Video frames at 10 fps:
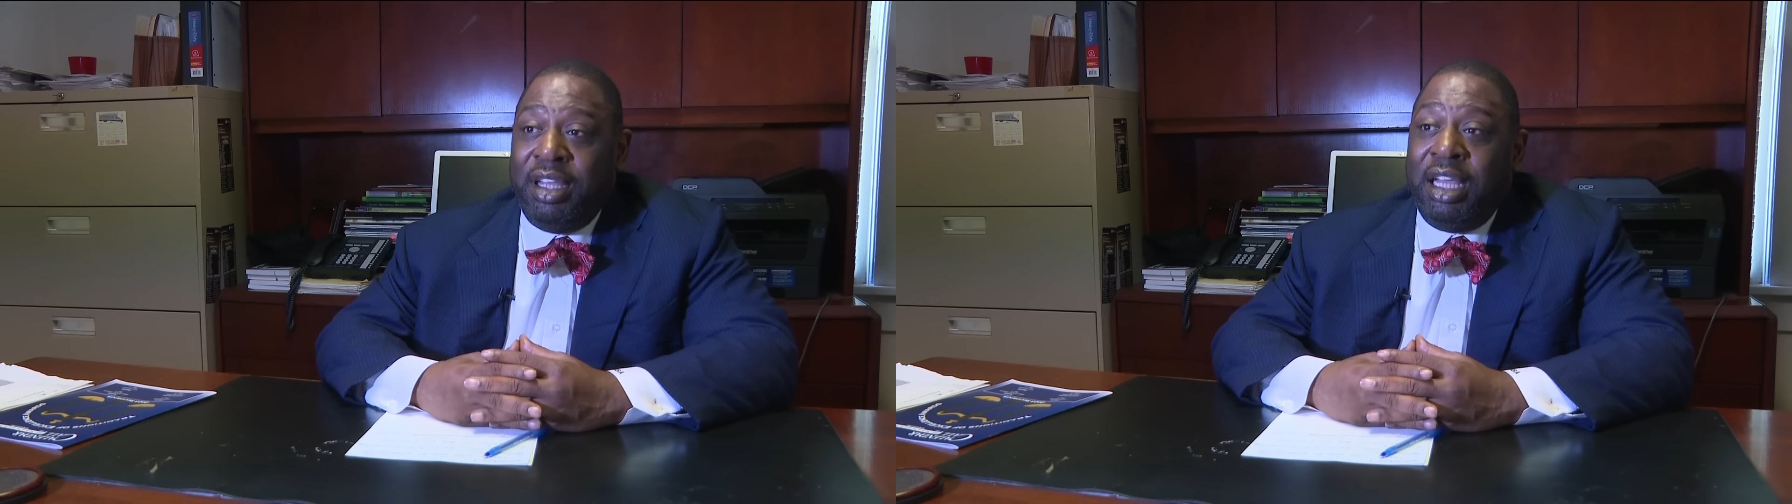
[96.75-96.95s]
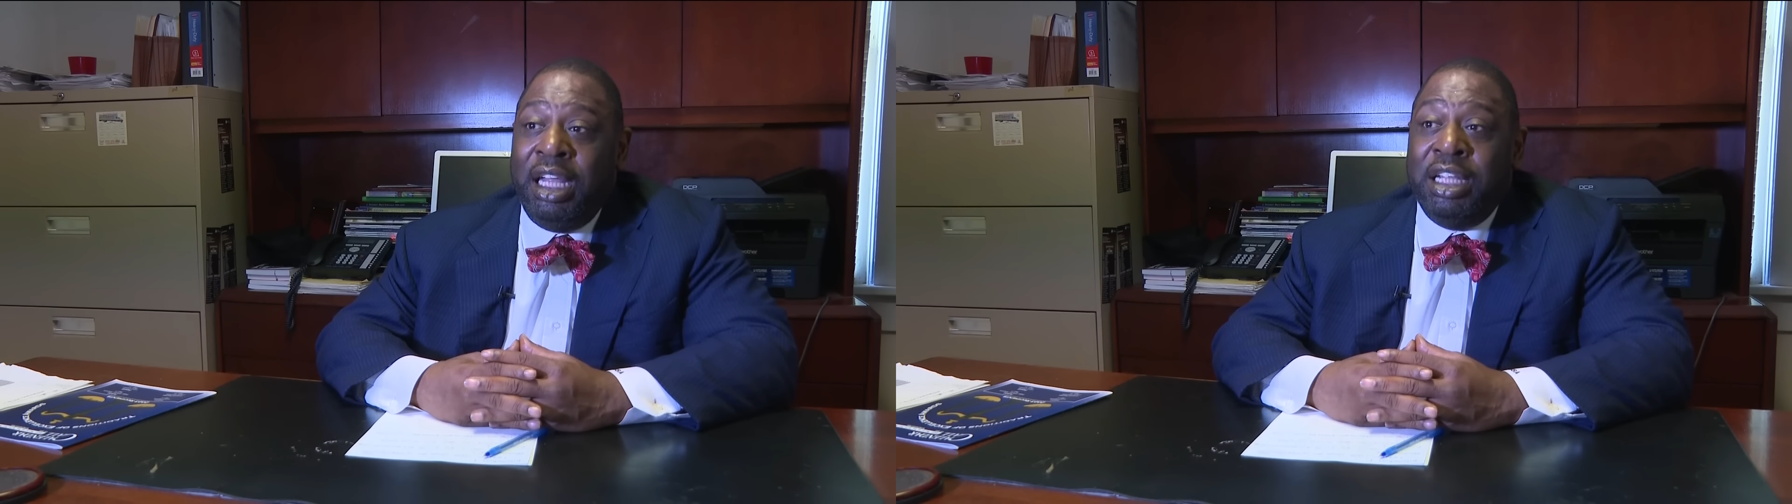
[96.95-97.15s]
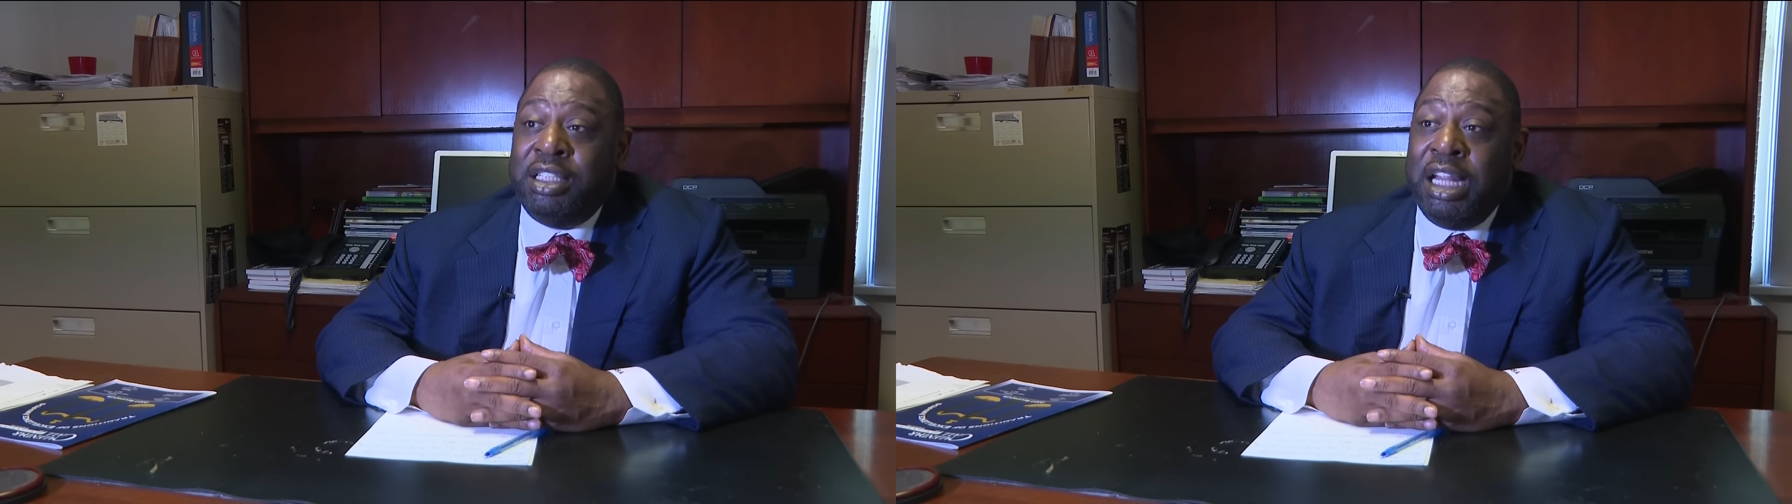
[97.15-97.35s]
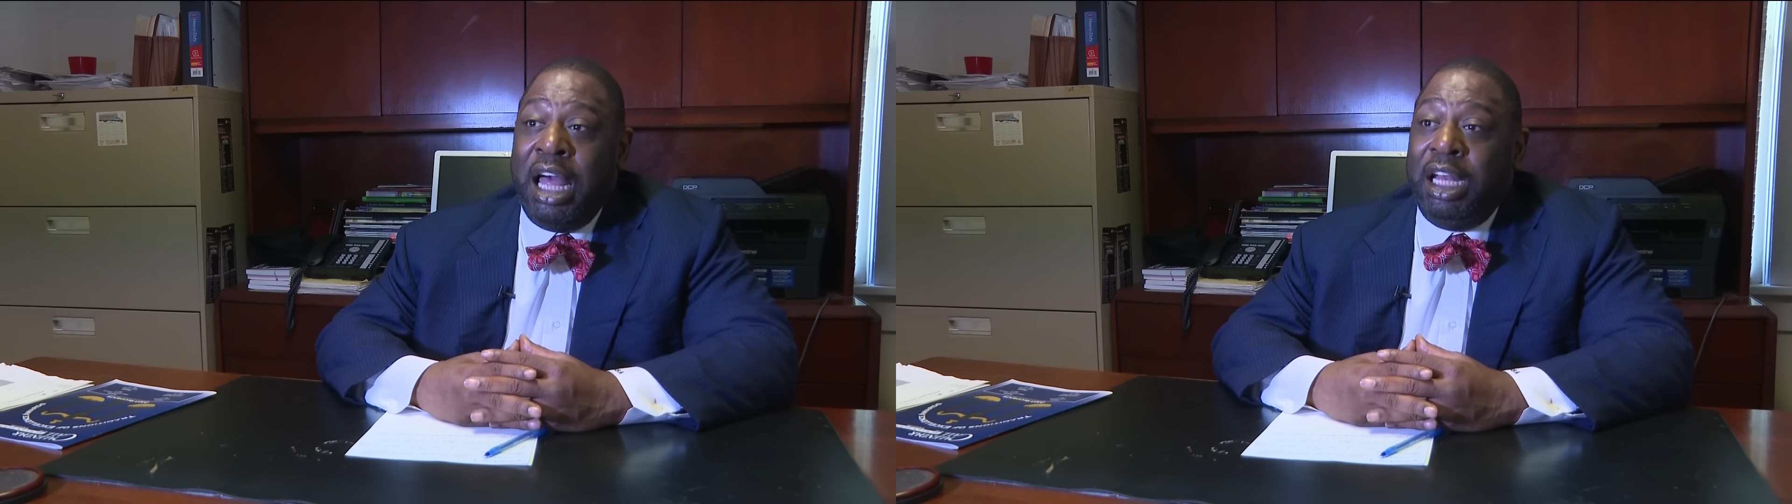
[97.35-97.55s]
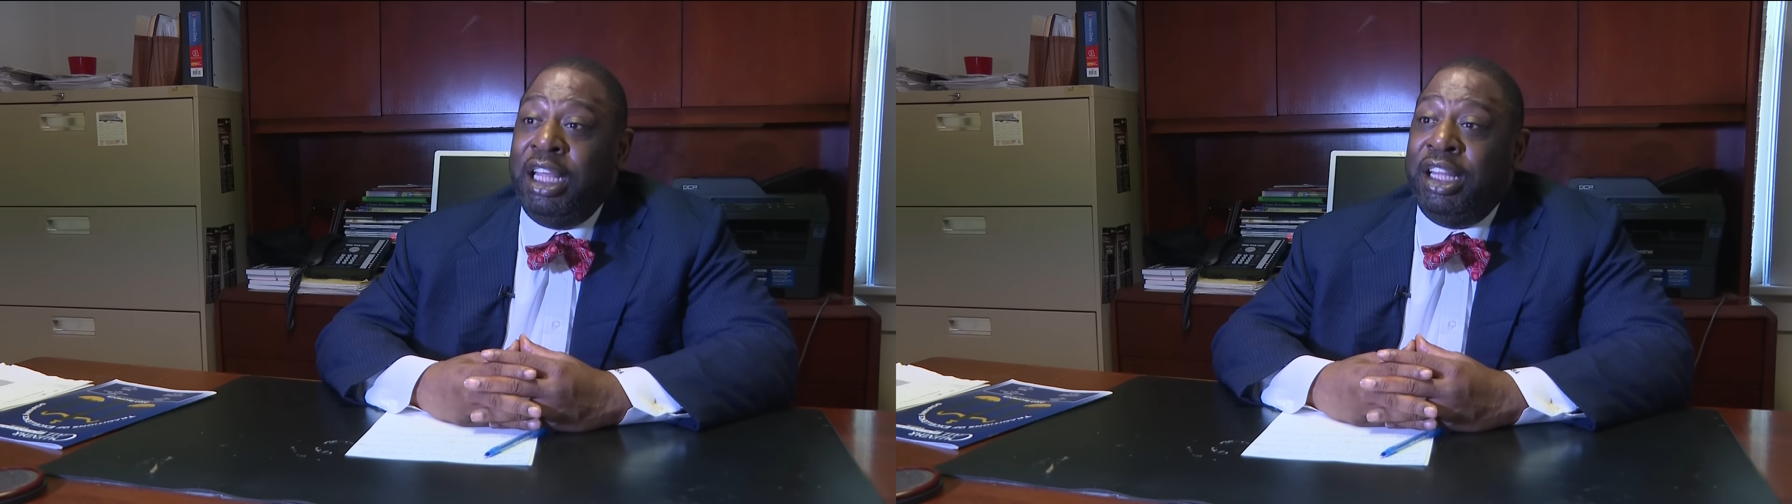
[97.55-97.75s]
It is
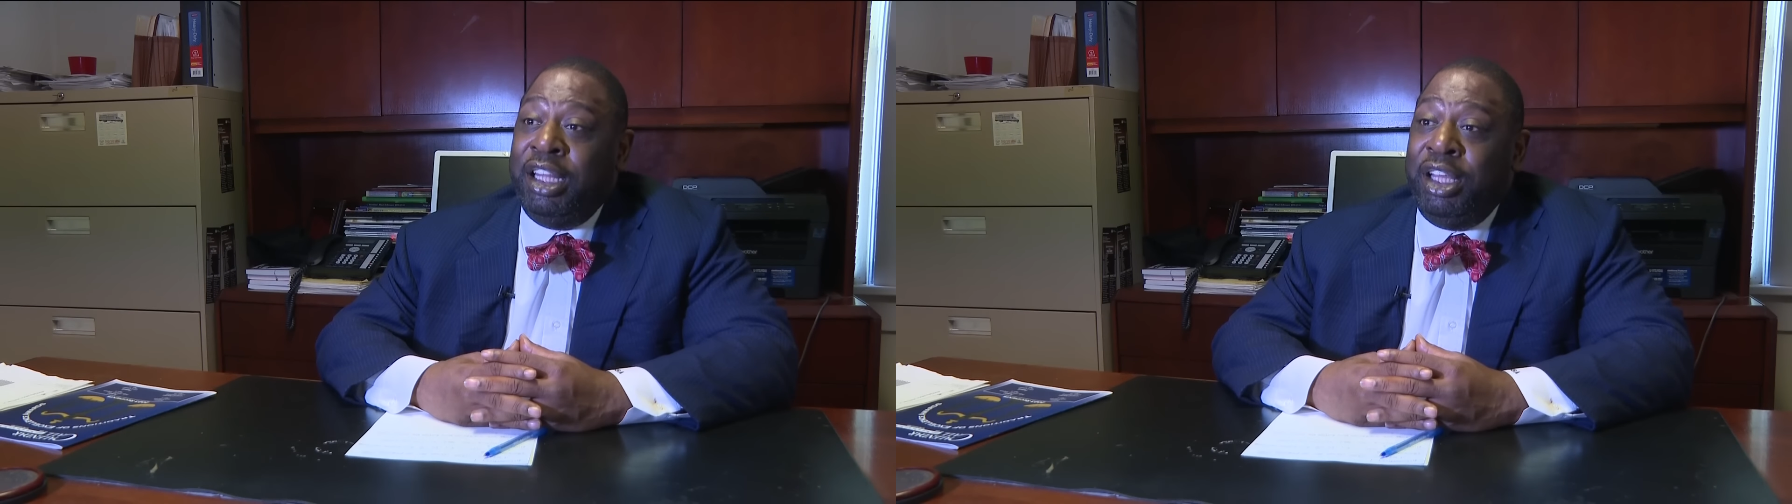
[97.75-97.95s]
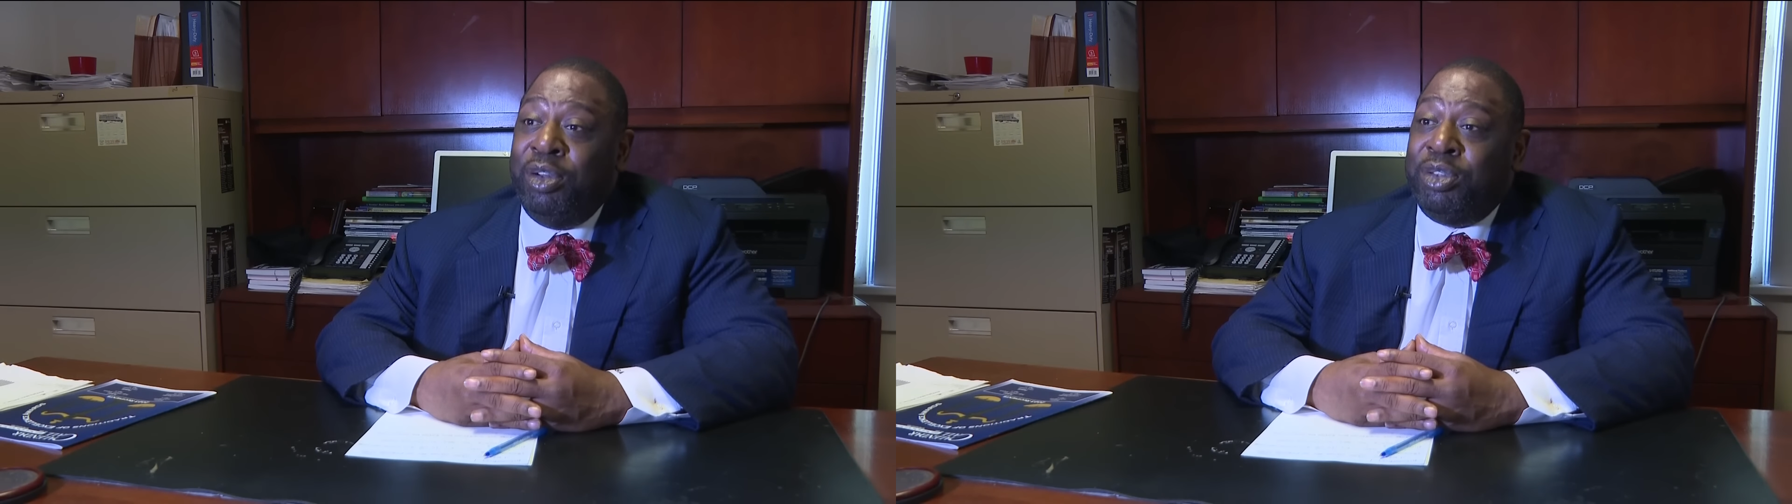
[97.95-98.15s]
not illegal